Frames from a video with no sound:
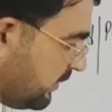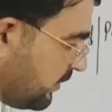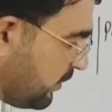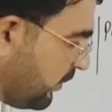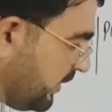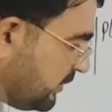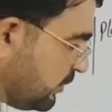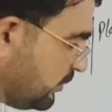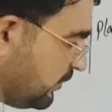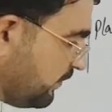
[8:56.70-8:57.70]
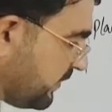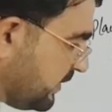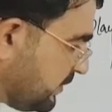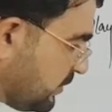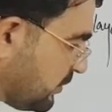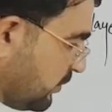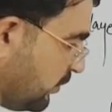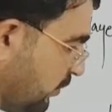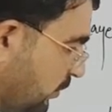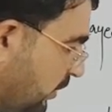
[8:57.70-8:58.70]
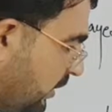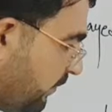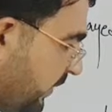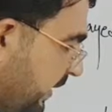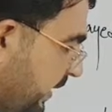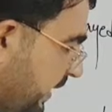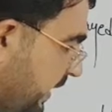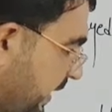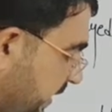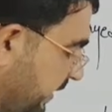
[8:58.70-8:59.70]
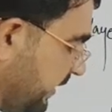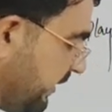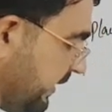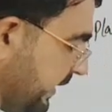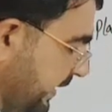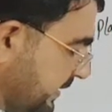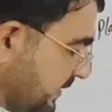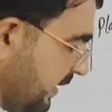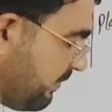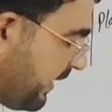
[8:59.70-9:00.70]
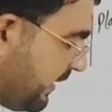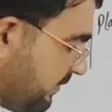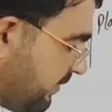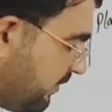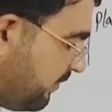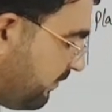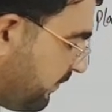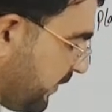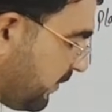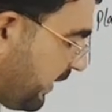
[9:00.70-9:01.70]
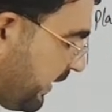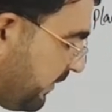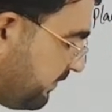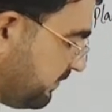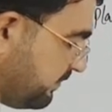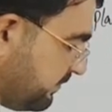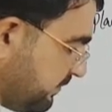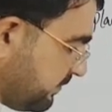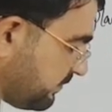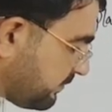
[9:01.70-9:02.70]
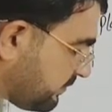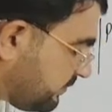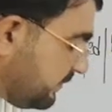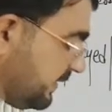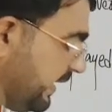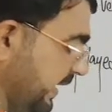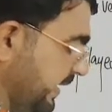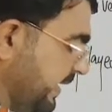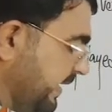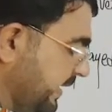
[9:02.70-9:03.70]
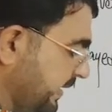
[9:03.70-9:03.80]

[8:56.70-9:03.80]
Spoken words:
going to school, here it's a main verb. Okay, and here